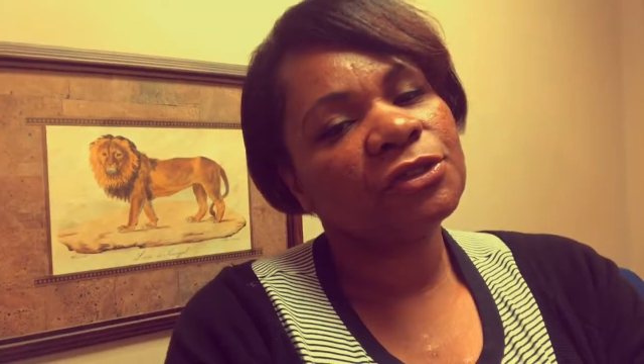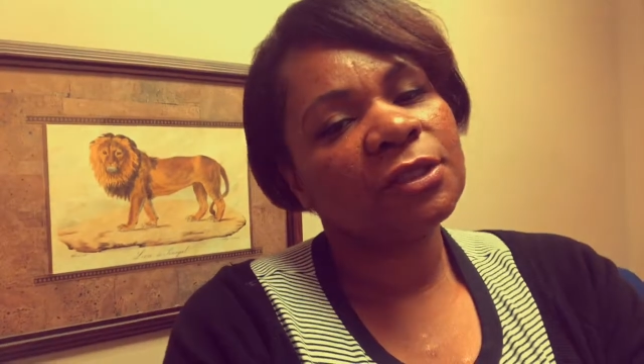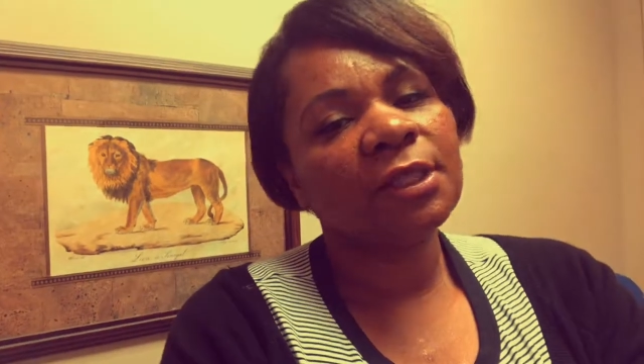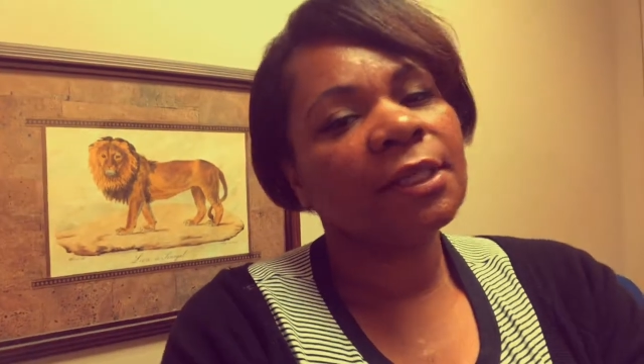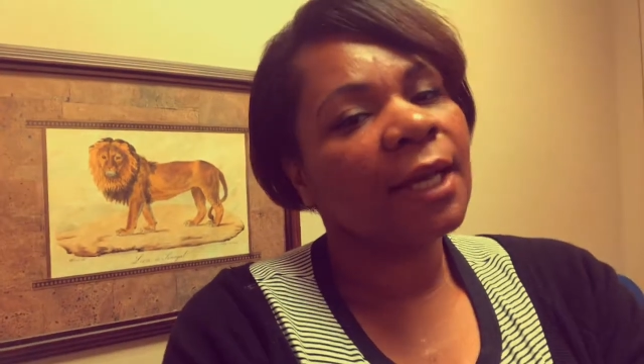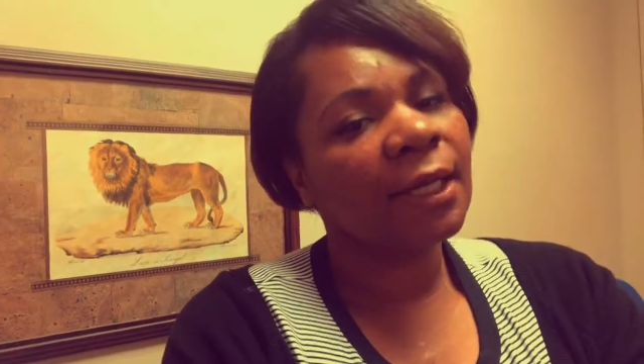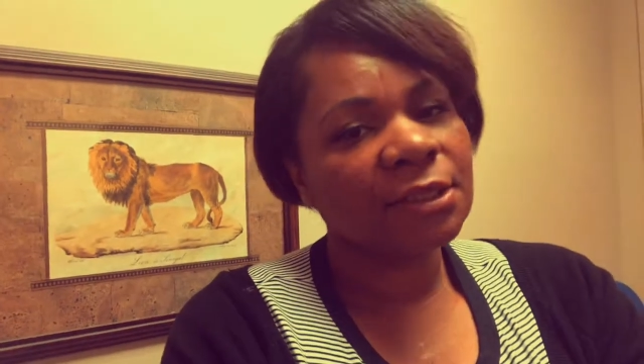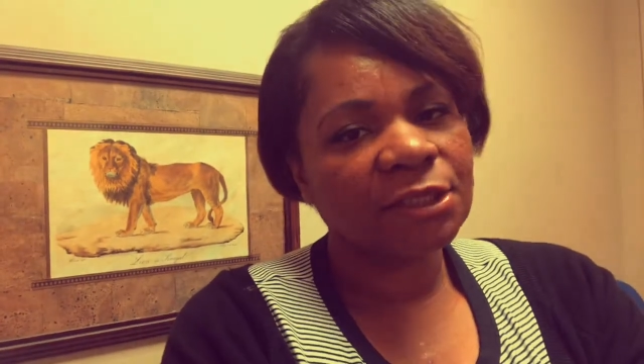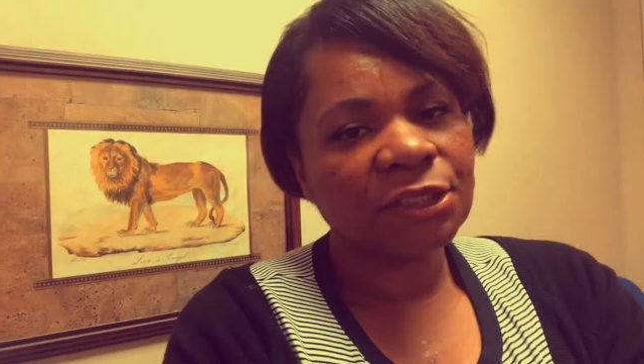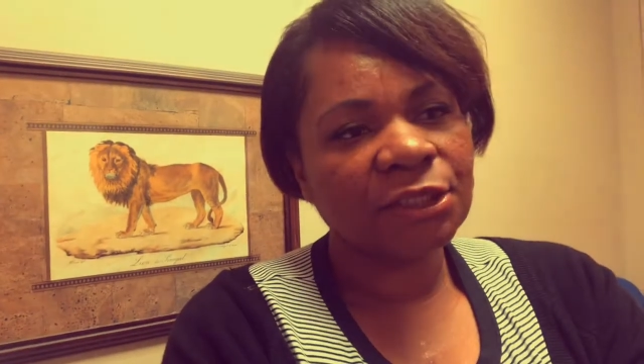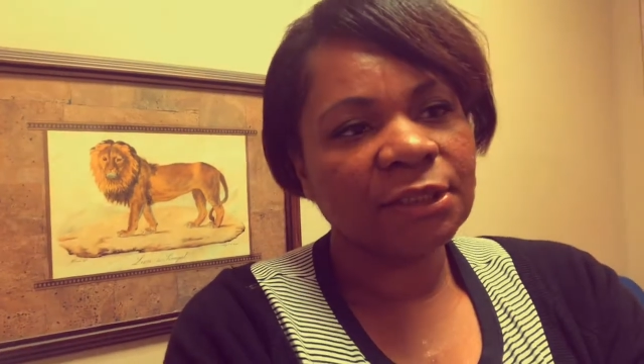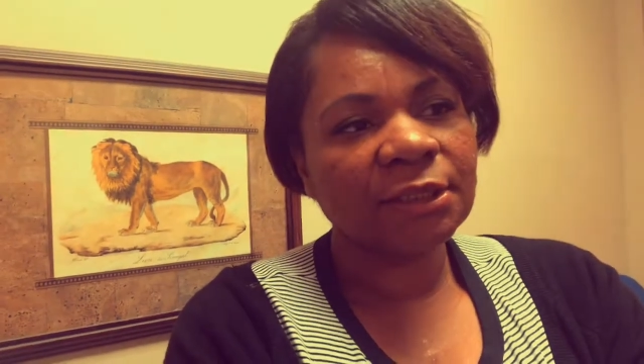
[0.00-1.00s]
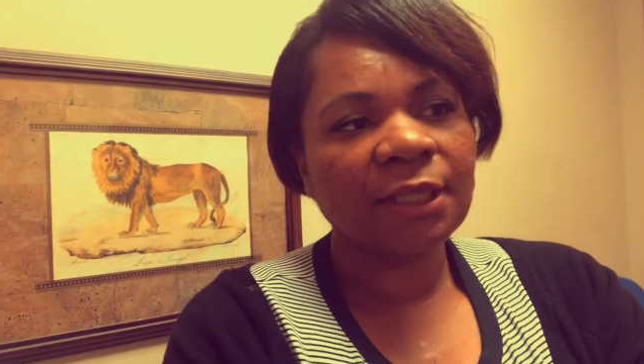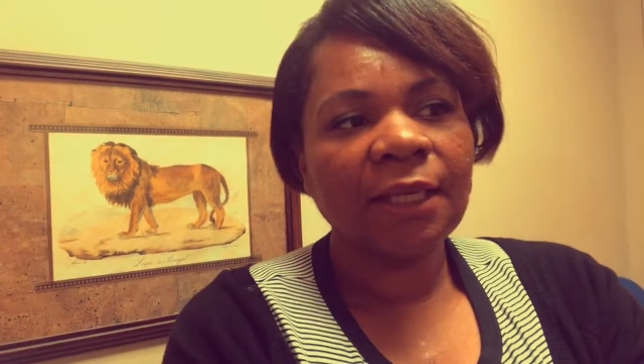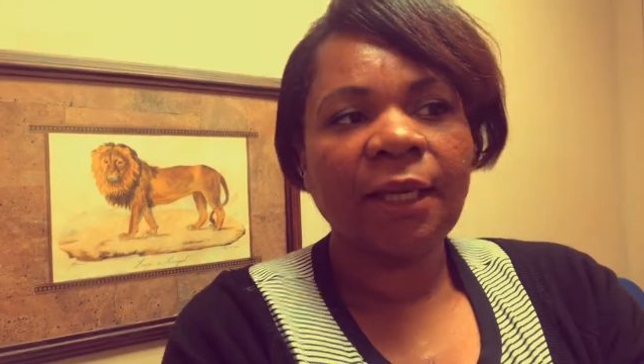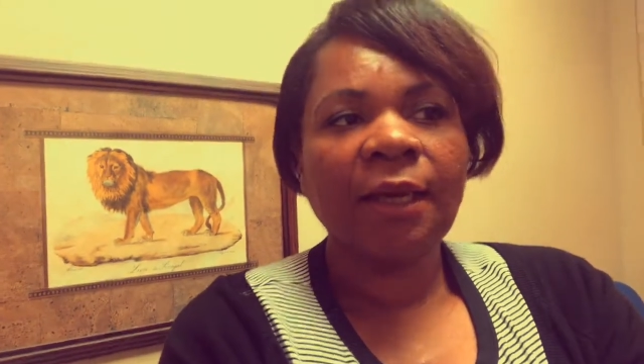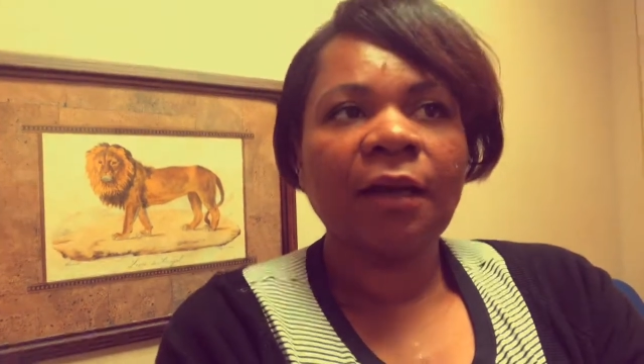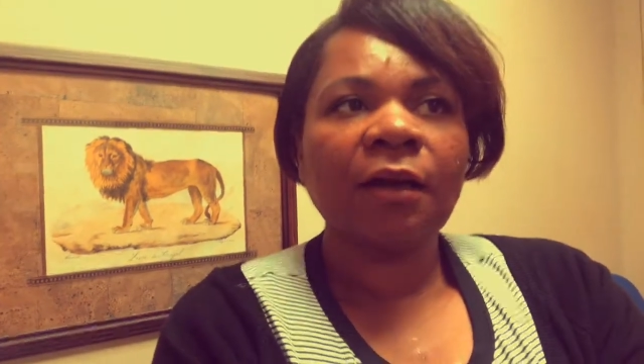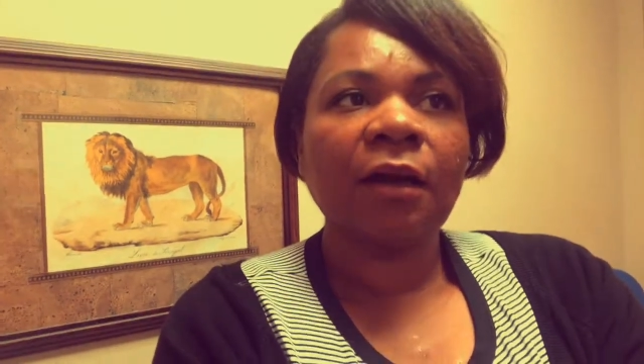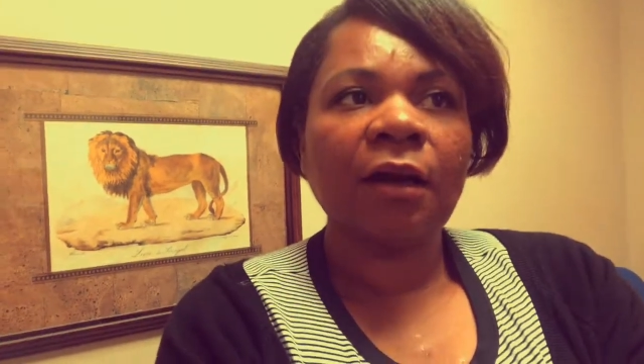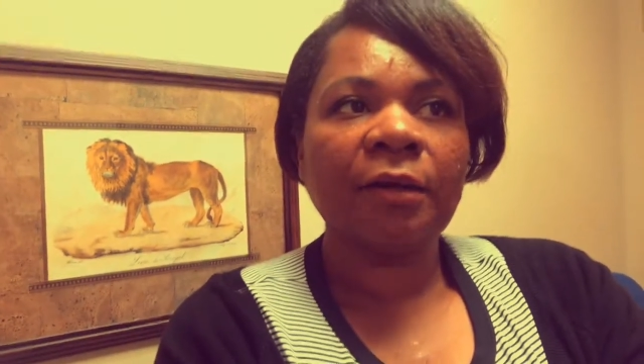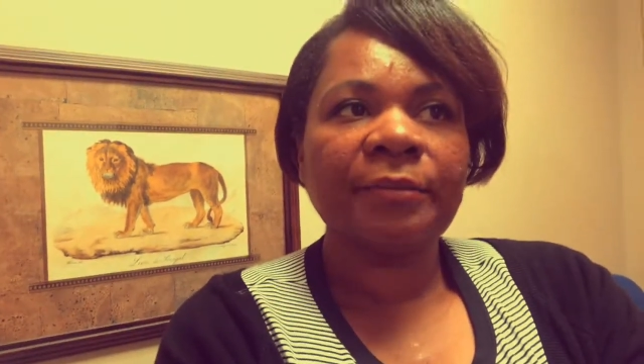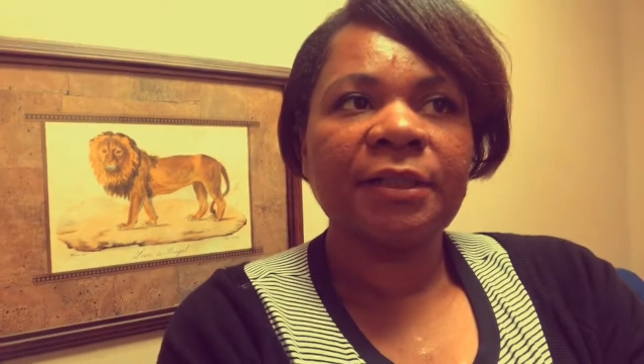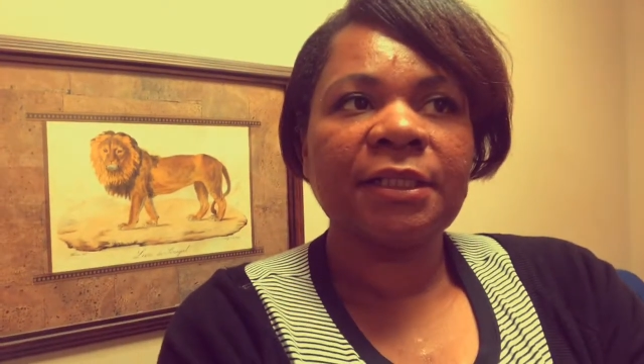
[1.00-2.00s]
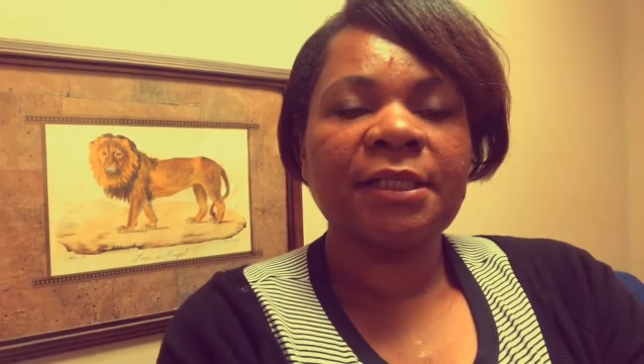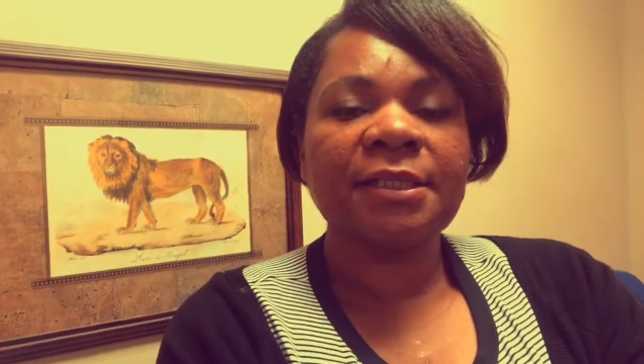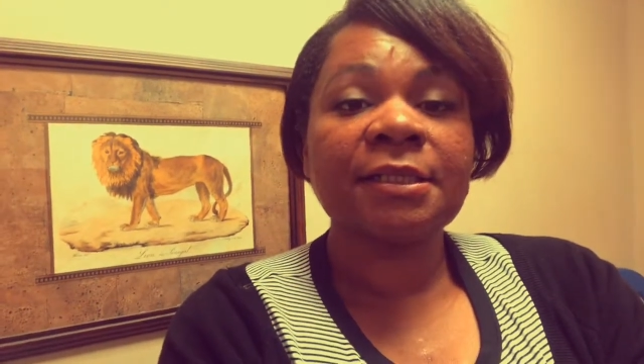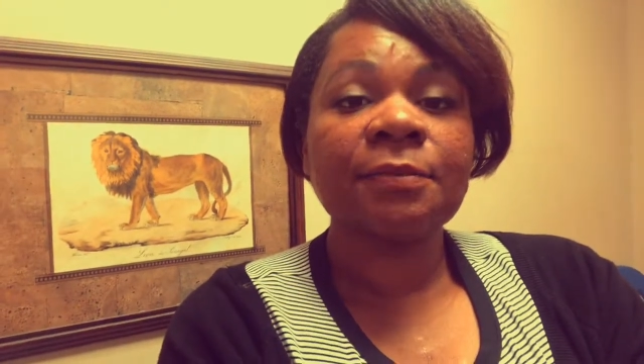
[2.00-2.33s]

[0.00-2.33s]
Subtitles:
nitrogen, and oxygen. Carbon